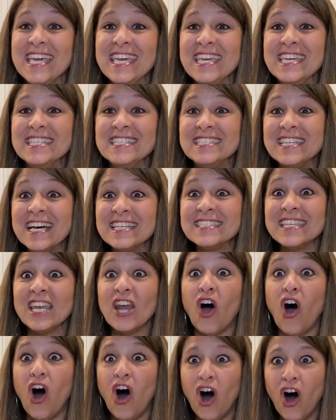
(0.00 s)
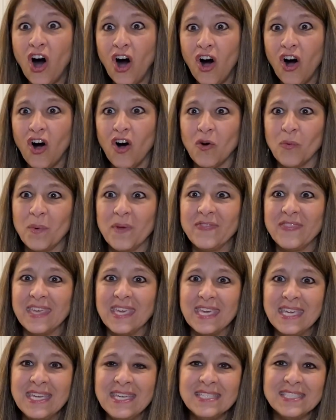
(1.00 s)
It does it all with the
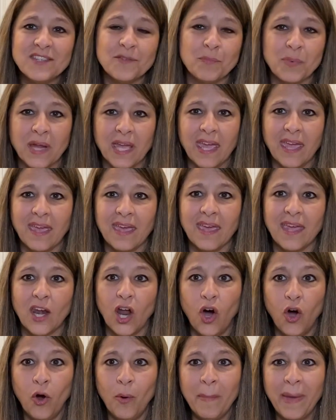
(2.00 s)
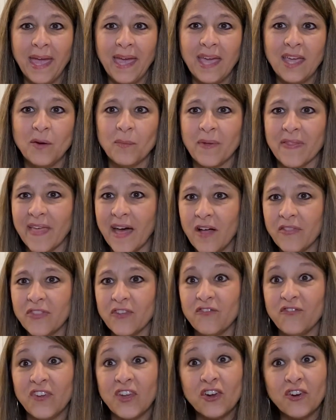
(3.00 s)
ease of bringing in homemade without
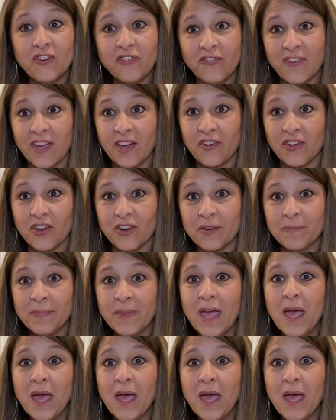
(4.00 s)
the fear of failure,